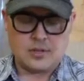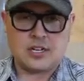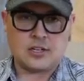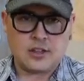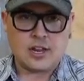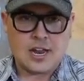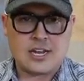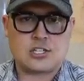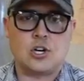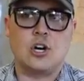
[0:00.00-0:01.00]
into the
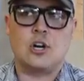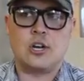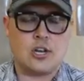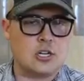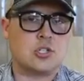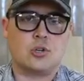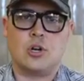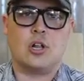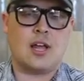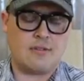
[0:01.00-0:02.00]
nicer
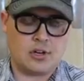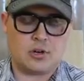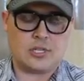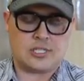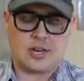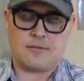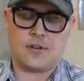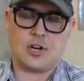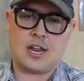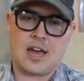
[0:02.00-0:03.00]
industrial heavy duty stuff,
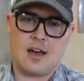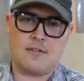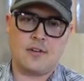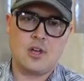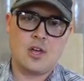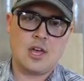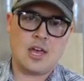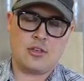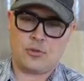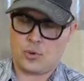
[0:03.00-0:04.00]
they're gonna have
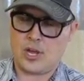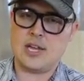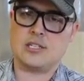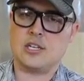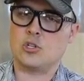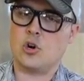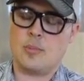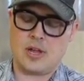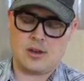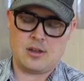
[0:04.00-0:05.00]
a 3 8 inch
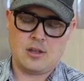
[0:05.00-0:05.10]
orbit,